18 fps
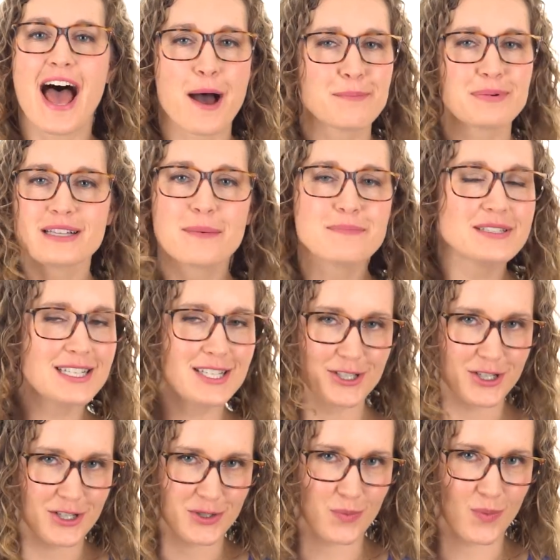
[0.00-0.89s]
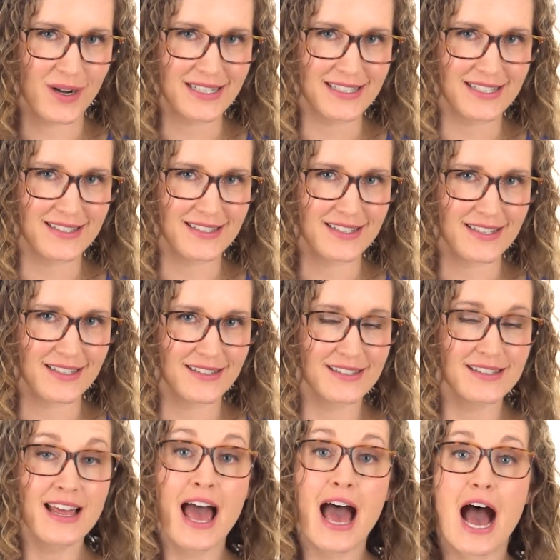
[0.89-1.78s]
Epilepsy is just one
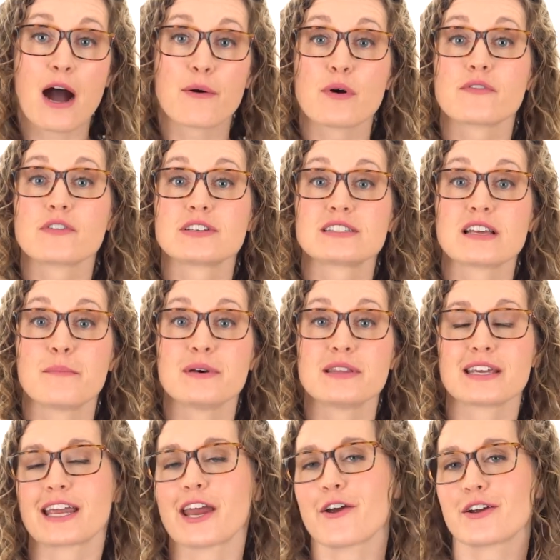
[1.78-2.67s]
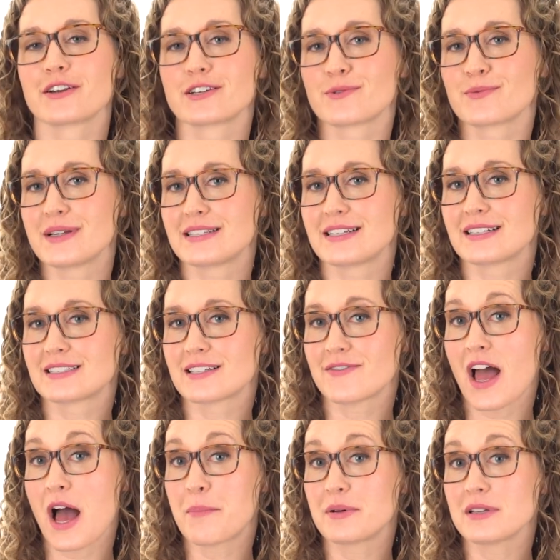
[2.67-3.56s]
disease. However, some of the characteristics
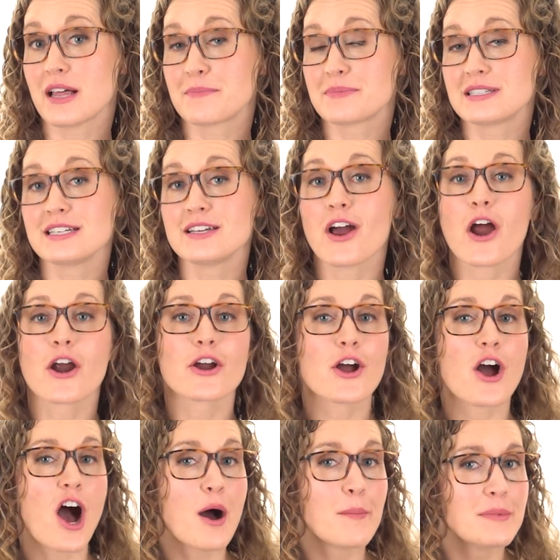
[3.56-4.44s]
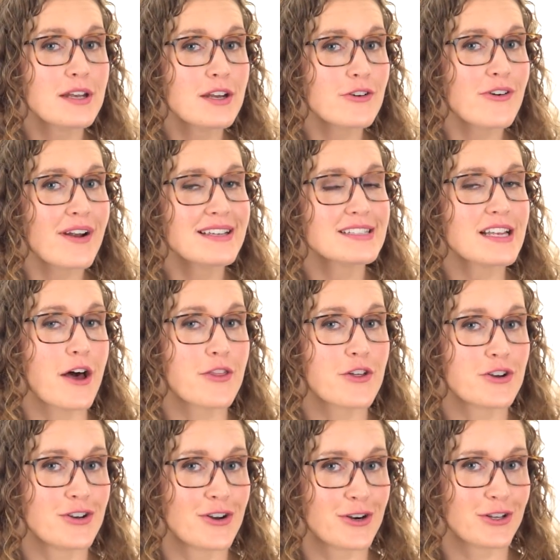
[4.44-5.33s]
of epilepsy are common across
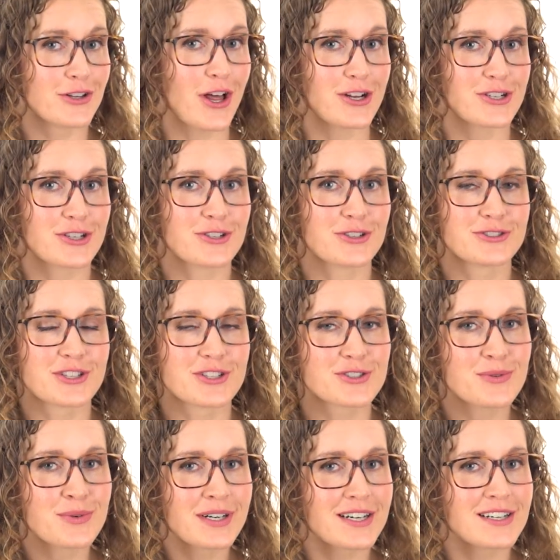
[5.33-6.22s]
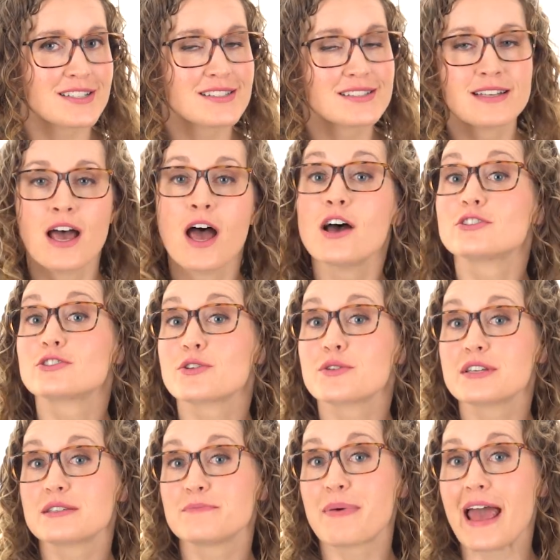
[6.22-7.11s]
other neurological disorders. So
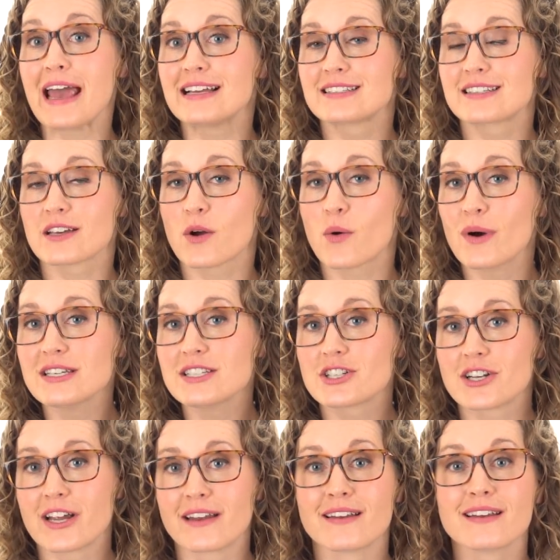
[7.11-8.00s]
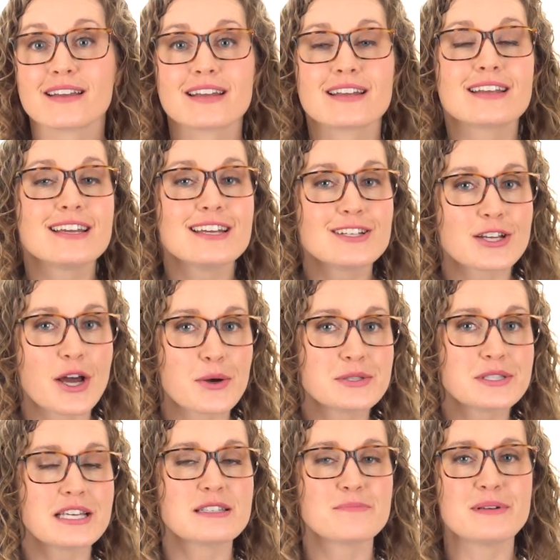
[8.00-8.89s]
this begs the question, can
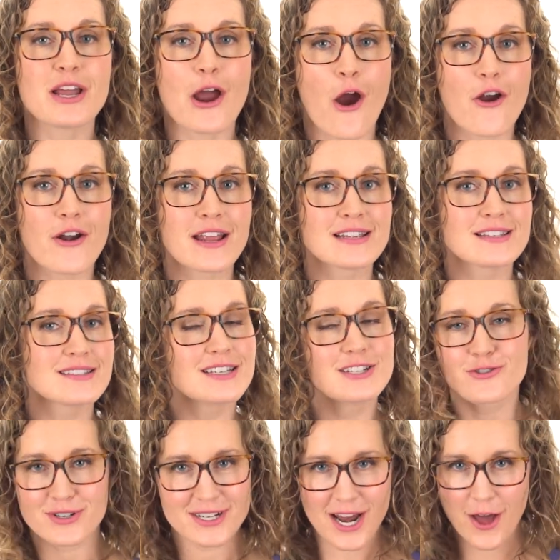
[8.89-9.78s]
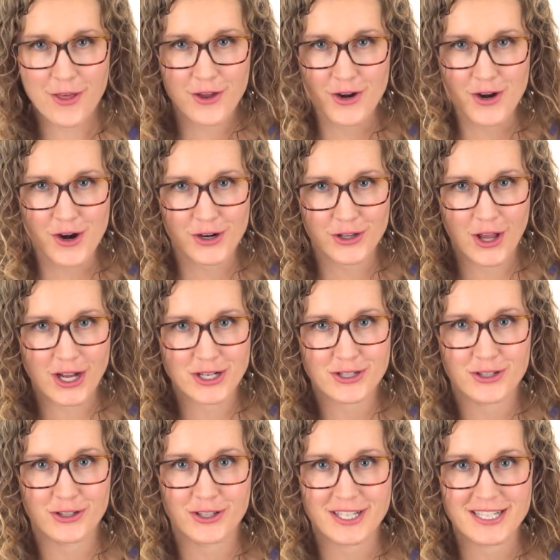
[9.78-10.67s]
ketosis be harnessed to treat other
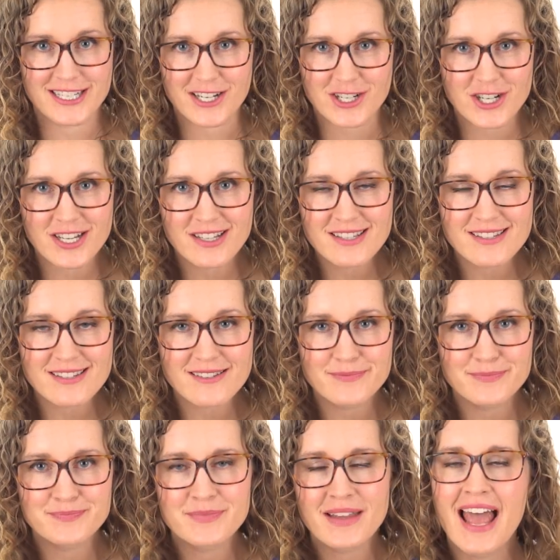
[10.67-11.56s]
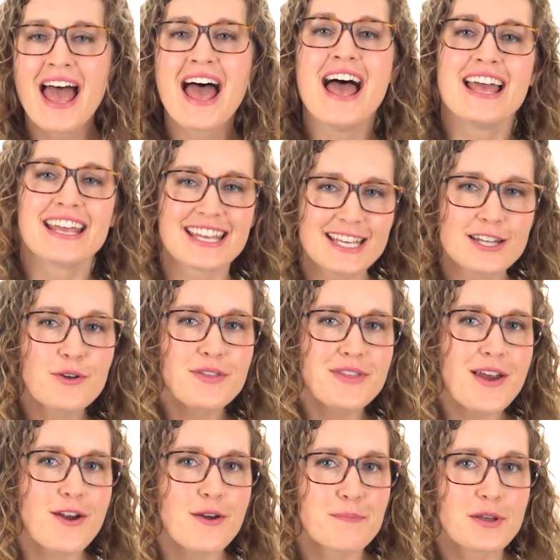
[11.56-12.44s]
neurological conditions?
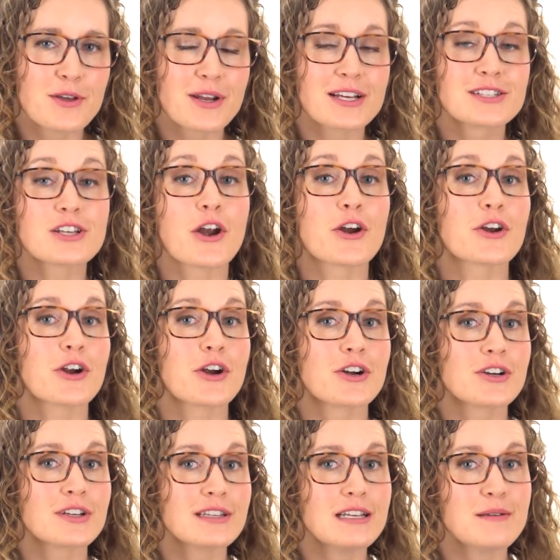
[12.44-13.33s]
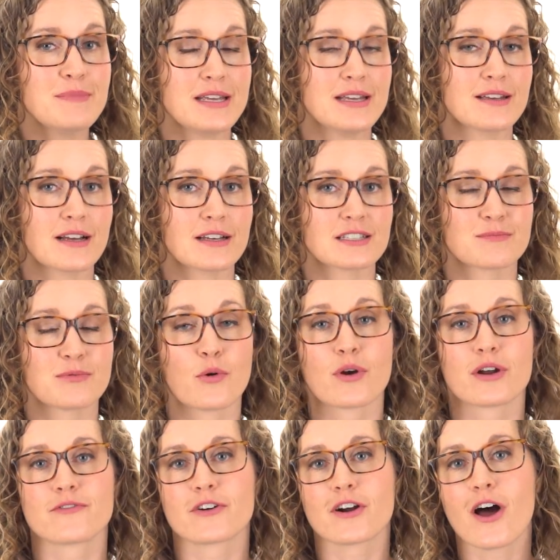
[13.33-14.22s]
Ketotherapeutics are currently being
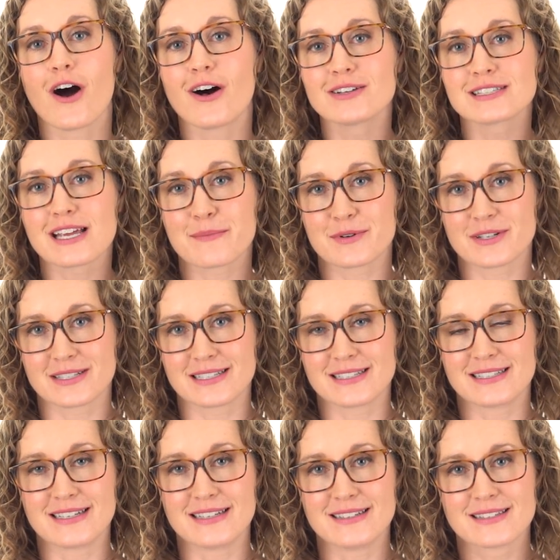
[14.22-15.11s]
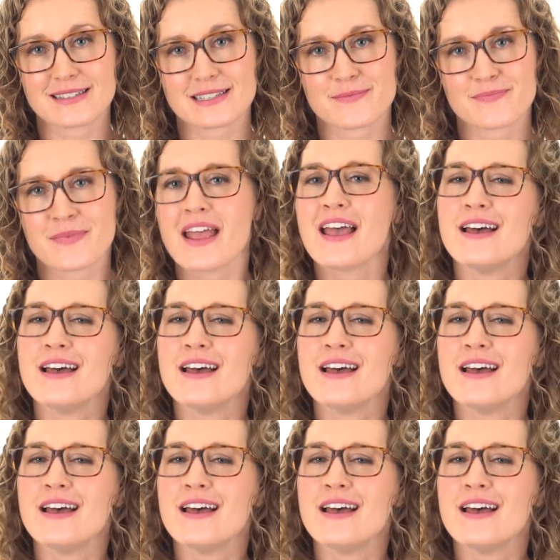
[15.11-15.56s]
explored for Alzheimer's disease.